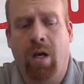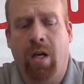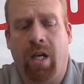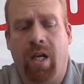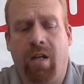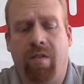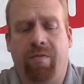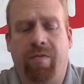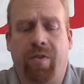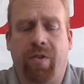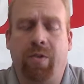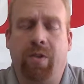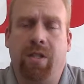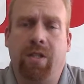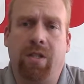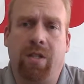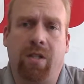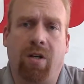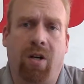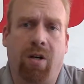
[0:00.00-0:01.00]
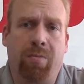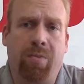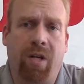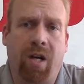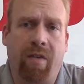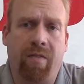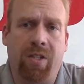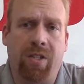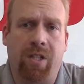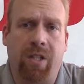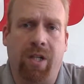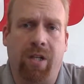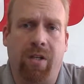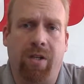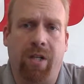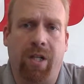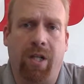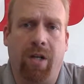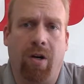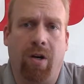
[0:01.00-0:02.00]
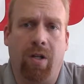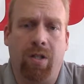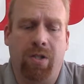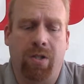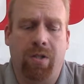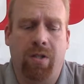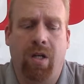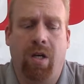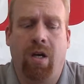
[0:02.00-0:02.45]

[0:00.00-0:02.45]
influence, and armed private security guards.